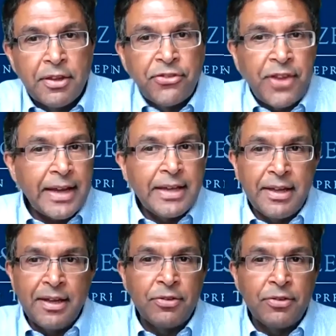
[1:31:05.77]
And the
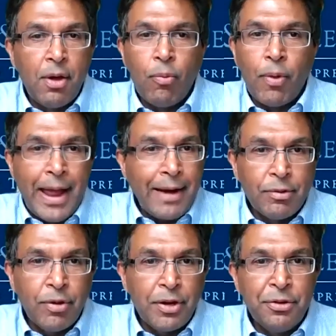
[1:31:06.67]
second is what
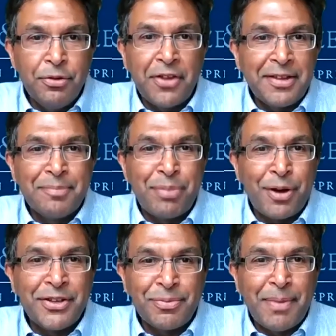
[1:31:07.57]
everyone who's
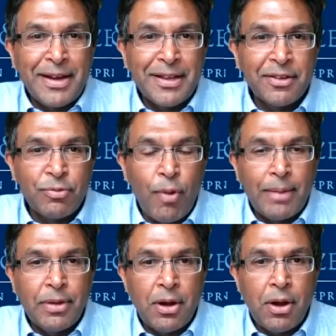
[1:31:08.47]
participating in
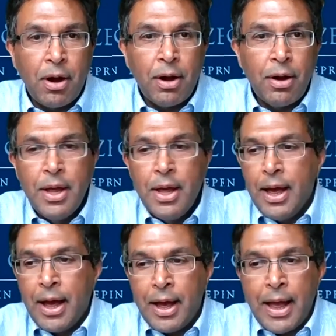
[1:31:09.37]
this webinar
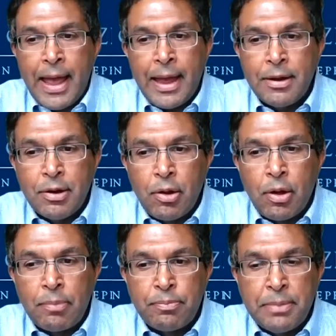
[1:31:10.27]

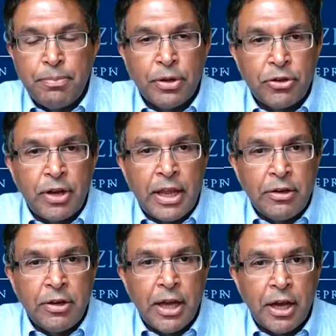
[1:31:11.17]
and people in
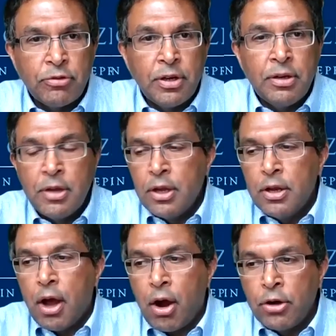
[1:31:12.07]
Indian country
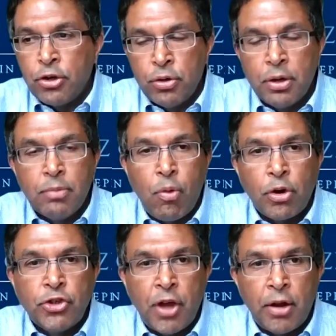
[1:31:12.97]
are doing
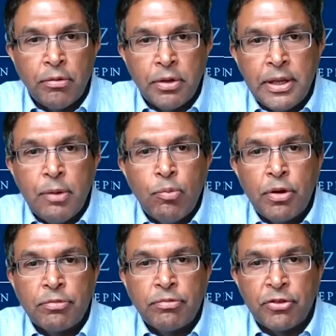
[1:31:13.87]
more generally
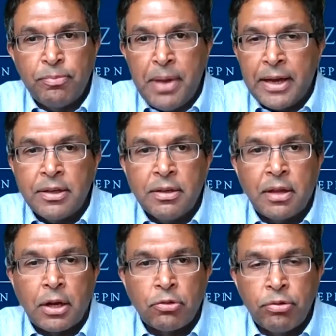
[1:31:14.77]
with respect
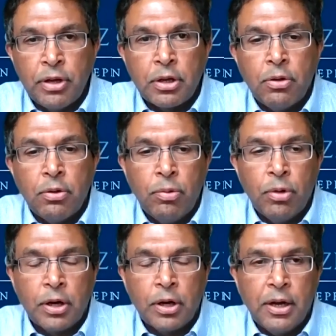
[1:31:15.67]
to the
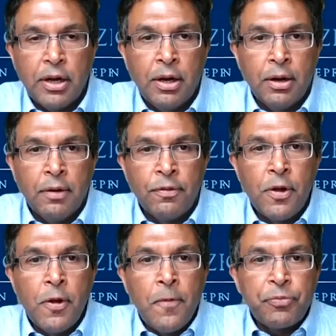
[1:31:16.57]
critical work
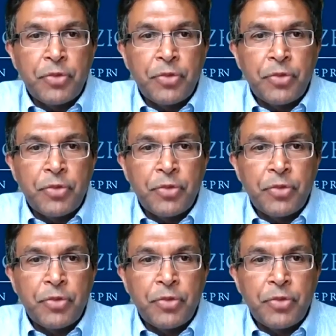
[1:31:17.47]
of